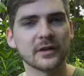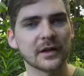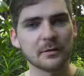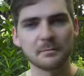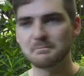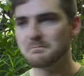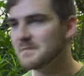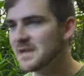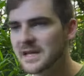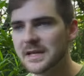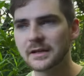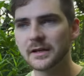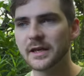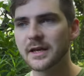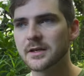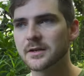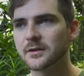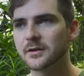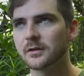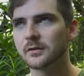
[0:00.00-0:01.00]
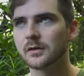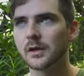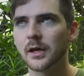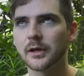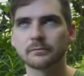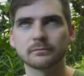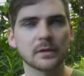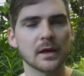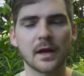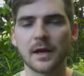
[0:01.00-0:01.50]
Like a minute later, you're
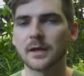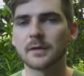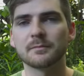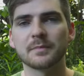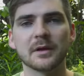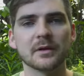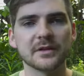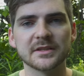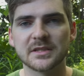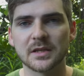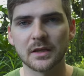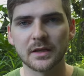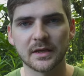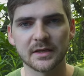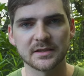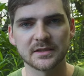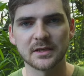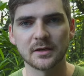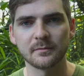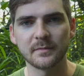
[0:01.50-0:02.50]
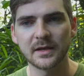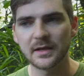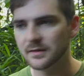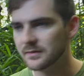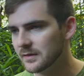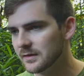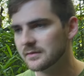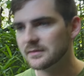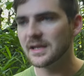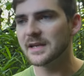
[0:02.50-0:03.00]
like, ah, I can barely tell I got stung by
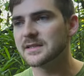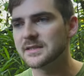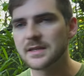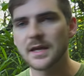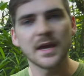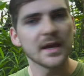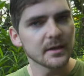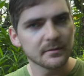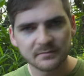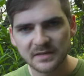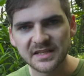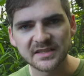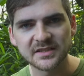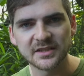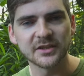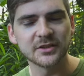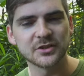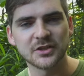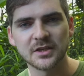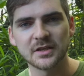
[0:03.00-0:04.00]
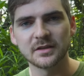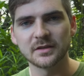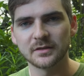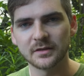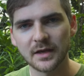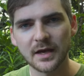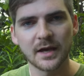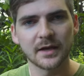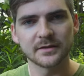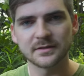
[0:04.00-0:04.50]
anything. Next day, it's itchy.
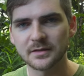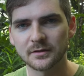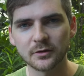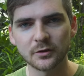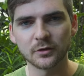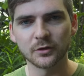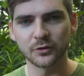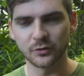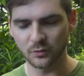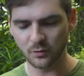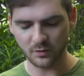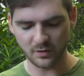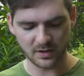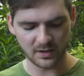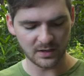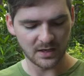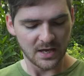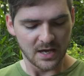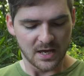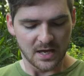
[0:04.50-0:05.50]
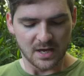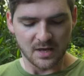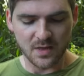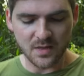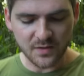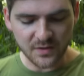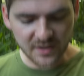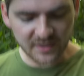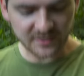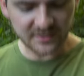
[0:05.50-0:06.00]
Yeah, it's a little annoying. This